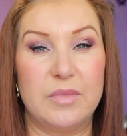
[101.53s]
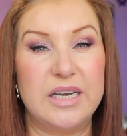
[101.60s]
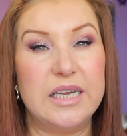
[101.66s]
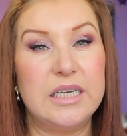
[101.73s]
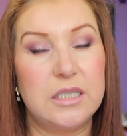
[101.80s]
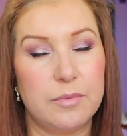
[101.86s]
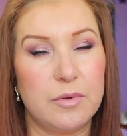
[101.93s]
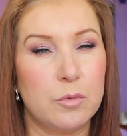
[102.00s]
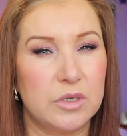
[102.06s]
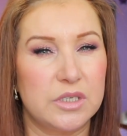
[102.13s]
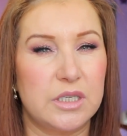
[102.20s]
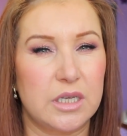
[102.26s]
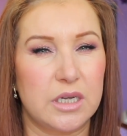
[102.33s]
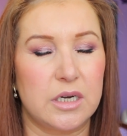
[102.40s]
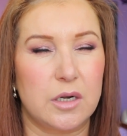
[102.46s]
They need to be
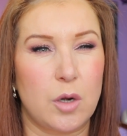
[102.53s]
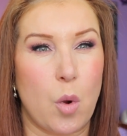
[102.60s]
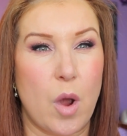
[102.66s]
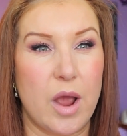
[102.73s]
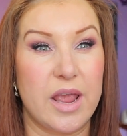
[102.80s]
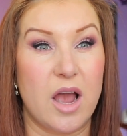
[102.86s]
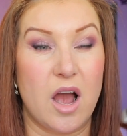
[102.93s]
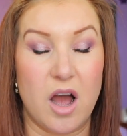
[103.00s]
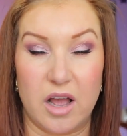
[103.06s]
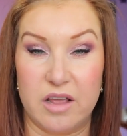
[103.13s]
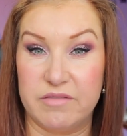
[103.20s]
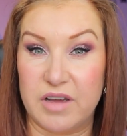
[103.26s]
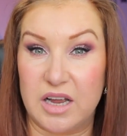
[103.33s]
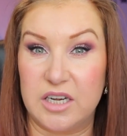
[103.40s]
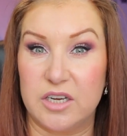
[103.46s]
ones that are quite
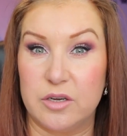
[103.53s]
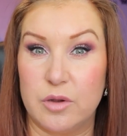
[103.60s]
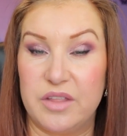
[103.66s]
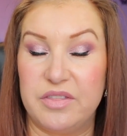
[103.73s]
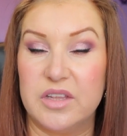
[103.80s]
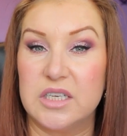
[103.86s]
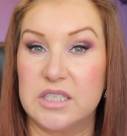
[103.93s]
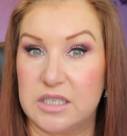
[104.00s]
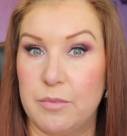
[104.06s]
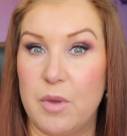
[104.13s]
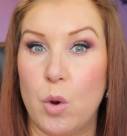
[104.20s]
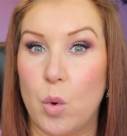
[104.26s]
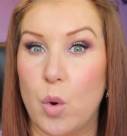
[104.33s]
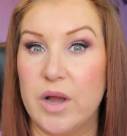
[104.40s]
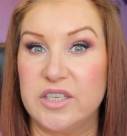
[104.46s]
high value and that
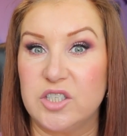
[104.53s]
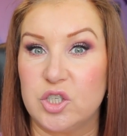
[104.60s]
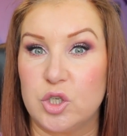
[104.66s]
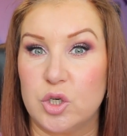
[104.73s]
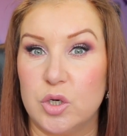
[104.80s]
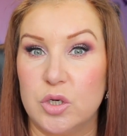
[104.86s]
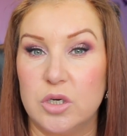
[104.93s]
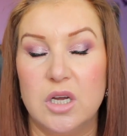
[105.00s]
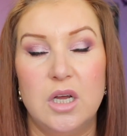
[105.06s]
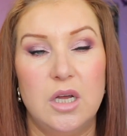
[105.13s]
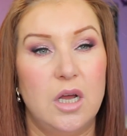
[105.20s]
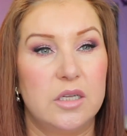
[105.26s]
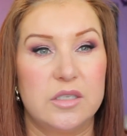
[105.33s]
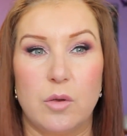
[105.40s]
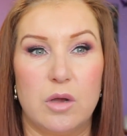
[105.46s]
smell quite strong.
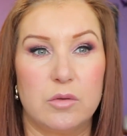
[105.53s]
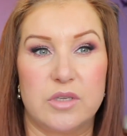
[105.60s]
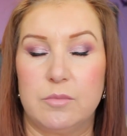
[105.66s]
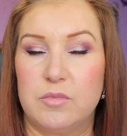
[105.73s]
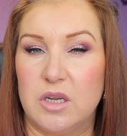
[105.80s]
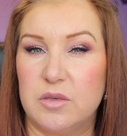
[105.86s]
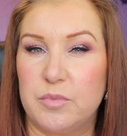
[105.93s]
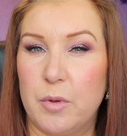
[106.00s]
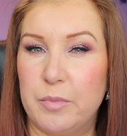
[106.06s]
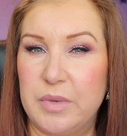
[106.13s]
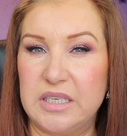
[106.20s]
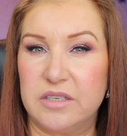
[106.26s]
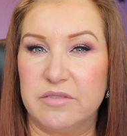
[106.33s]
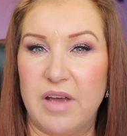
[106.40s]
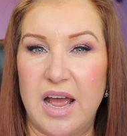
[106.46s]
So I'll sometimes put
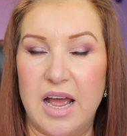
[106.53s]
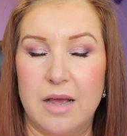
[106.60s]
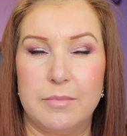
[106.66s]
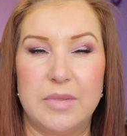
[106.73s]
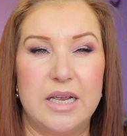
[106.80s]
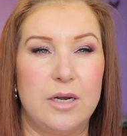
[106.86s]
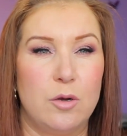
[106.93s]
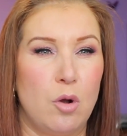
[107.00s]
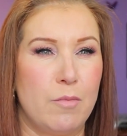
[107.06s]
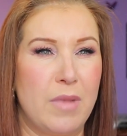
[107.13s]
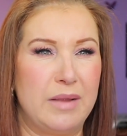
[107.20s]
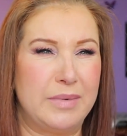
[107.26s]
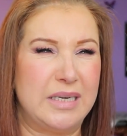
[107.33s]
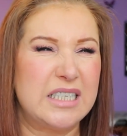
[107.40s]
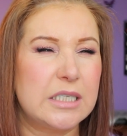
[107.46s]
bits of ham in, or
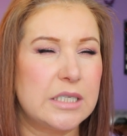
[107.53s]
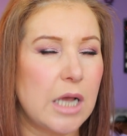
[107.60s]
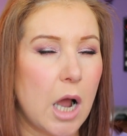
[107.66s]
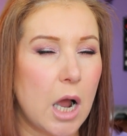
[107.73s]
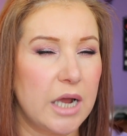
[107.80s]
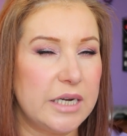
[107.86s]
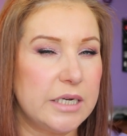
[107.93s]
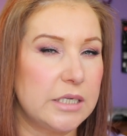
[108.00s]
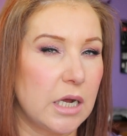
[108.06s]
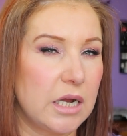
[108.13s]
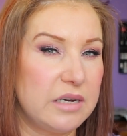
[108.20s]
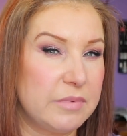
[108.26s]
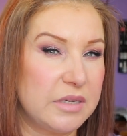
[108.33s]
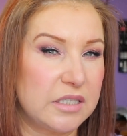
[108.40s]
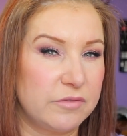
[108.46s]
maybe tiny,
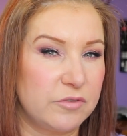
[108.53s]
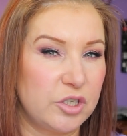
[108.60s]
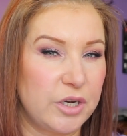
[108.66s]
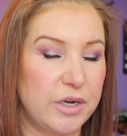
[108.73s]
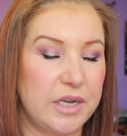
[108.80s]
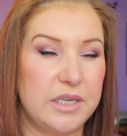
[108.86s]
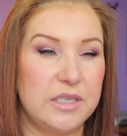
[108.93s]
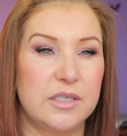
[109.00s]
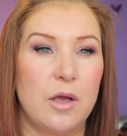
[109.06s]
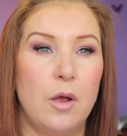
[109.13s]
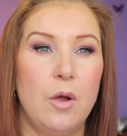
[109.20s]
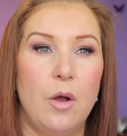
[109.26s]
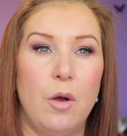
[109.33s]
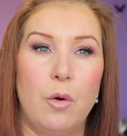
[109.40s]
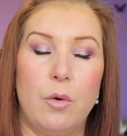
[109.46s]
tiny bits of cheese,
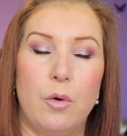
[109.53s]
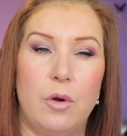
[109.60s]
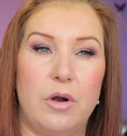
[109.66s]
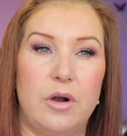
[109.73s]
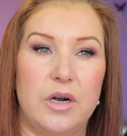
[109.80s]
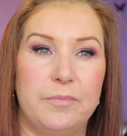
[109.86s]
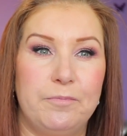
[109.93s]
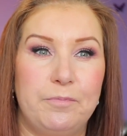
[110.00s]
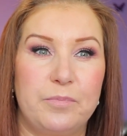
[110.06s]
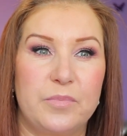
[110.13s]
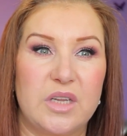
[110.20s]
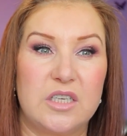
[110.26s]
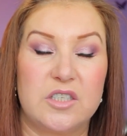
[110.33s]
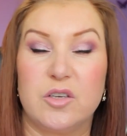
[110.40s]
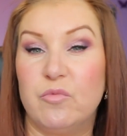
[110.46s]
or
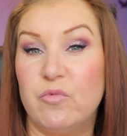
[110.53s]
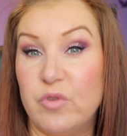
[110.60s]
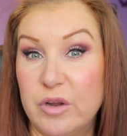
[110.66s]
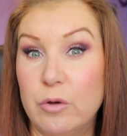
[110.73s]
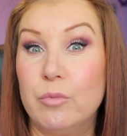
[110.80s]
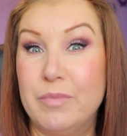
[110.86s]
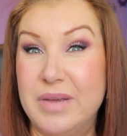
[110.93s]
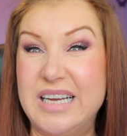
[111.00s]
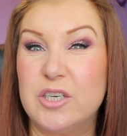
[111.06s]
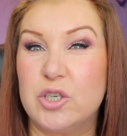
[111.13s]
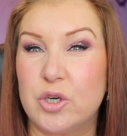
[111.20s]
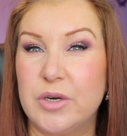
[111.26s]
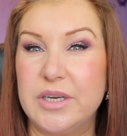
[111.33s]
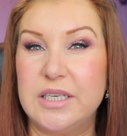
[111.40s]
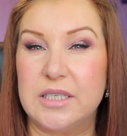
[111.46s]
some real meat
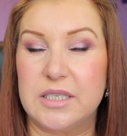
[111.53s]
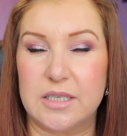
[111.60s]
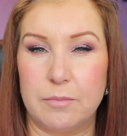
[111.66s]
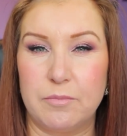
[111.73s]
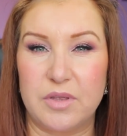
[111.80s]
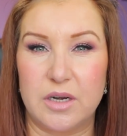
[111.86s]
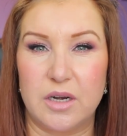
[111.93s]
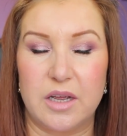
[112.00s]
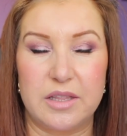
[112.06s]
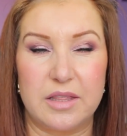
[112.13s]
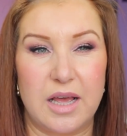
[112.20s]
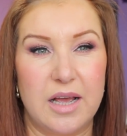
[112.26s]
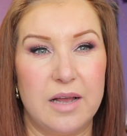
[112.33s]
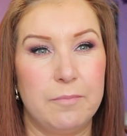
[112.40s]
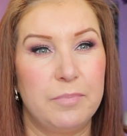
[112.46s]
treats, something like
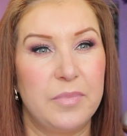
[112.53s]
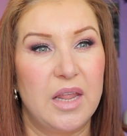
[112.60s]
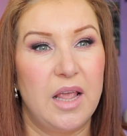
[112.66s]
that.